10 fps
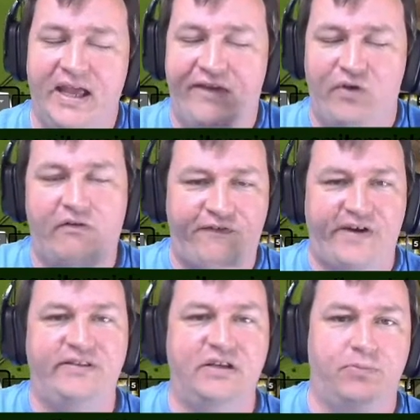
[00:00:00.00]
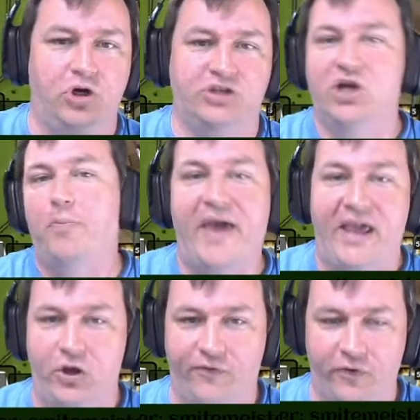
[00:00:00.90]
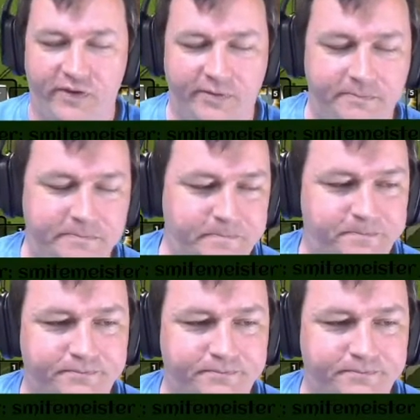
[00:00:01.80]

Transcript: If you ever find these books, I'll pay you for them.